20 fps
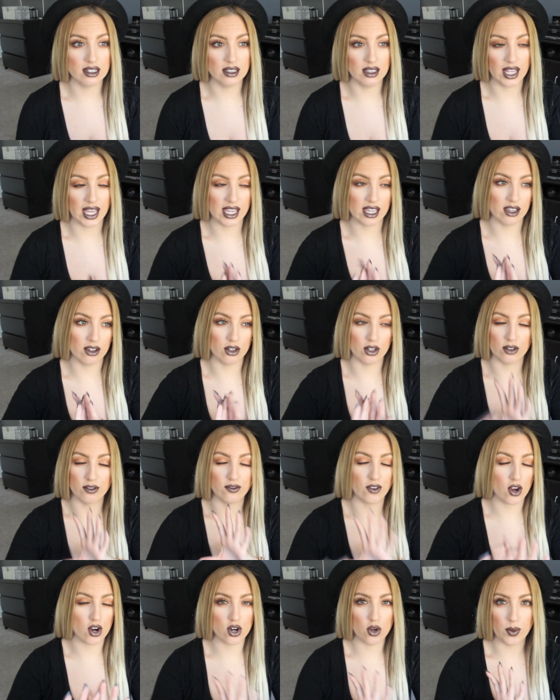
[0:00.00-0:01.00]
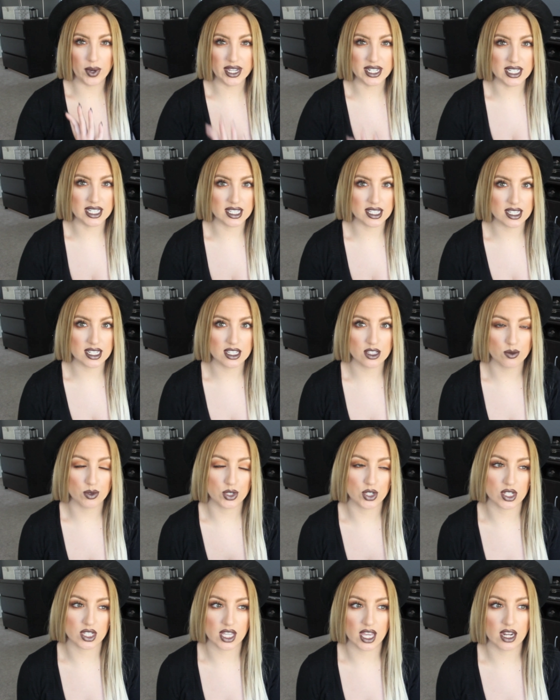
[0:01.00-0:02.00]
like, or far away distance,
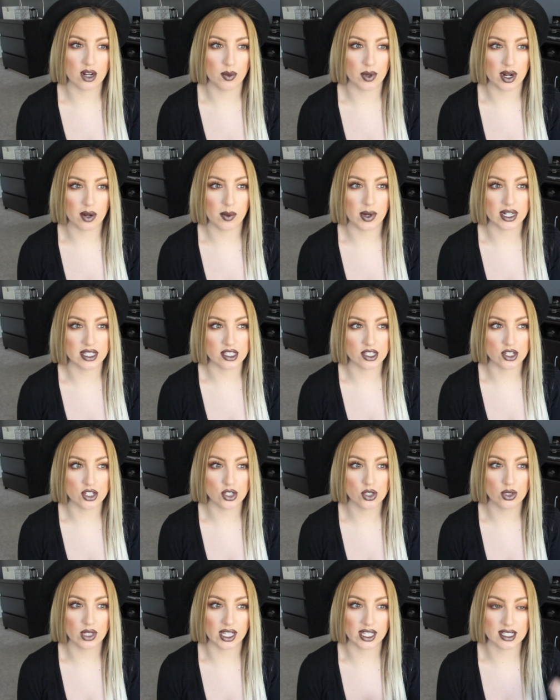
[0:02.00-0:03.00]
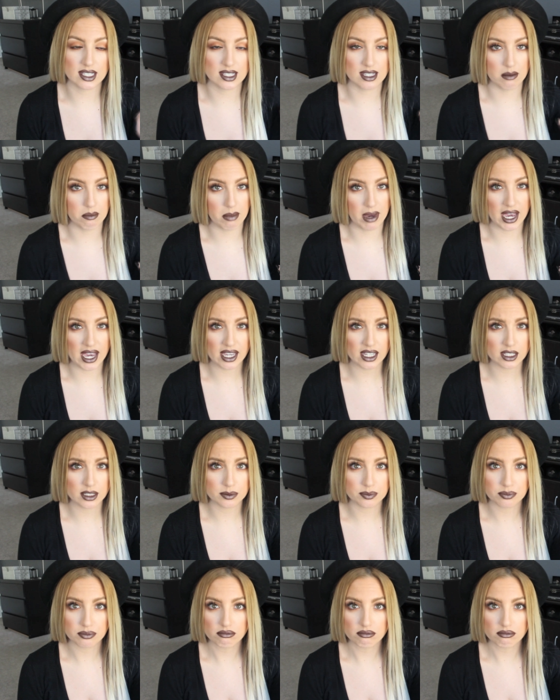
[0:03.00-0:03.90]
which is kind of what I wanted to do, like sit back,